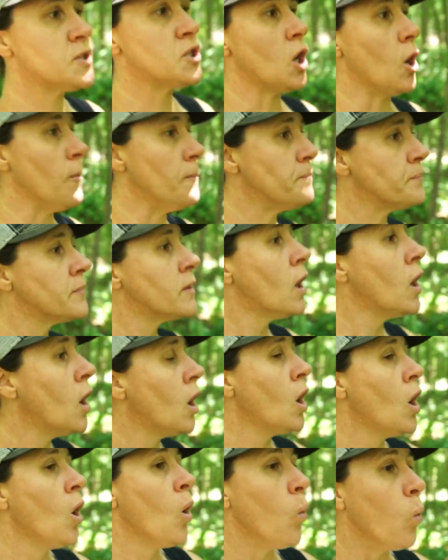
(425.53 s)
So
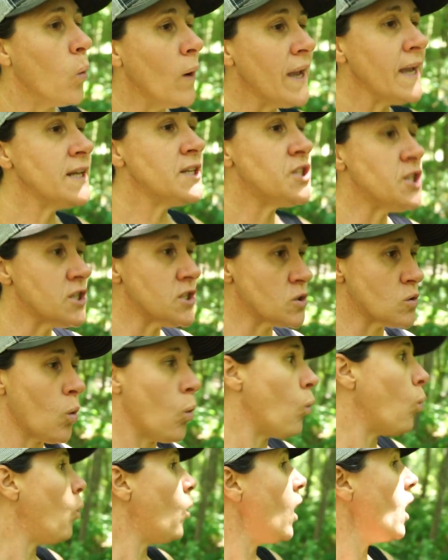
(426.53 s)
we just
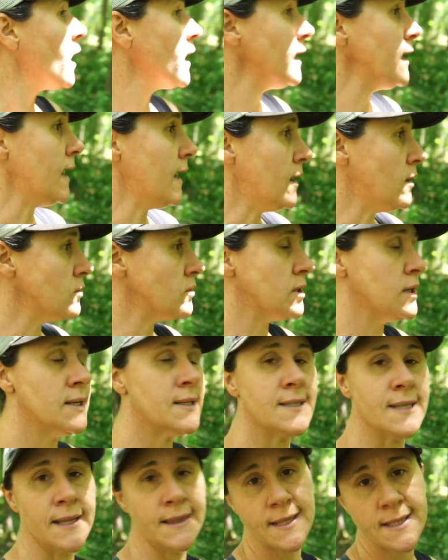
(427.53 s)
walk it out,
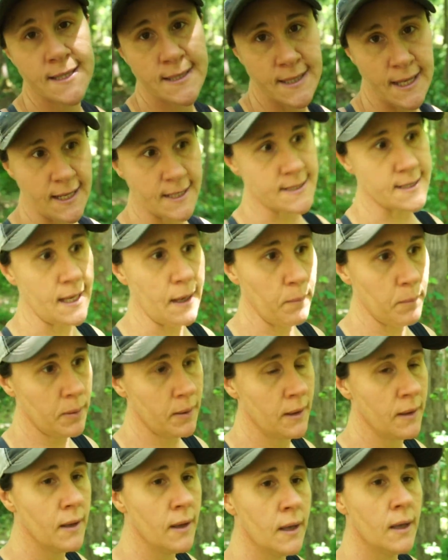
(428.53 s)
set the stakes up,
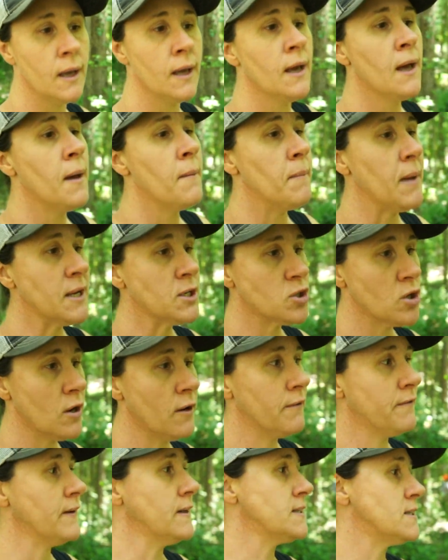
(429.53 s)
make sure
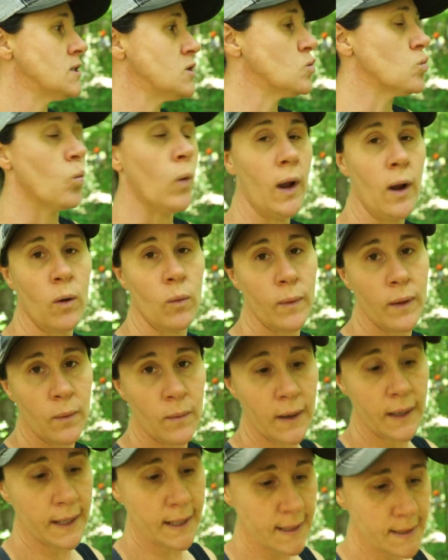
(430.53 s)
our fence is where we
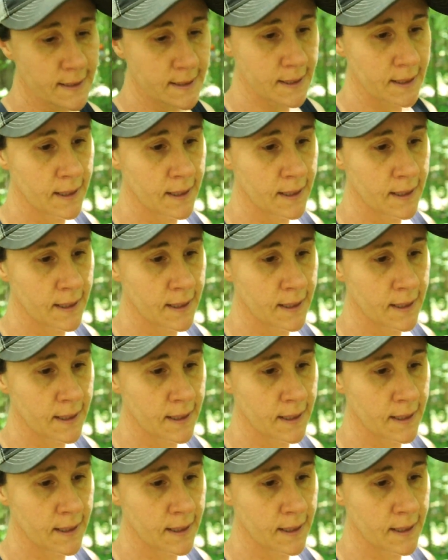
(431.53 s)
want it,